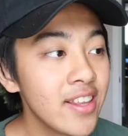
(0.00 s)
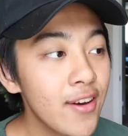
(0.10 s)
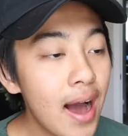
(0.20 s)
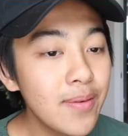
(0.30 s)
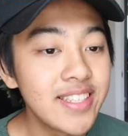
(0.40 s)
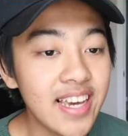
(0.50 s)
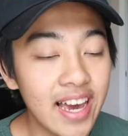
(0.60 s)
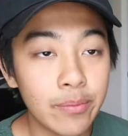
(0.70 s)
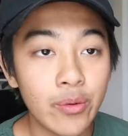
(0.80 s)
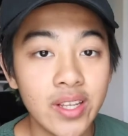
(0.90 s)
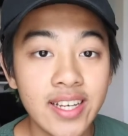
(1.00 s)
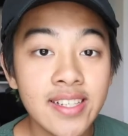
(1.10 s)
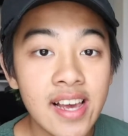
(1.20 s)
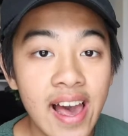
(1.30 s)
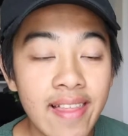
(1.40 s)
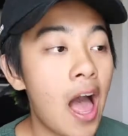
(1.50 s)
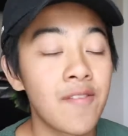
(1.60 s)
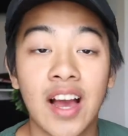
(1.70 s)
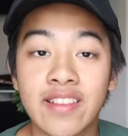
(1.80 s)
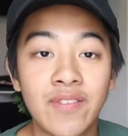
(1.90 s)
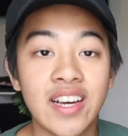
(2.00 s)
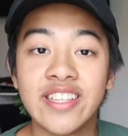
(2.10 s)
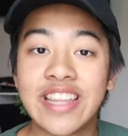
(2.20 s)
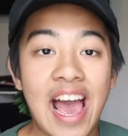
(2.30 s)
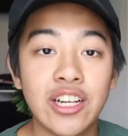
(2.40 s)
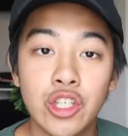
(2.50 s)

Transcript: You know, I would say I'm a really good dad. I've got the fucking dad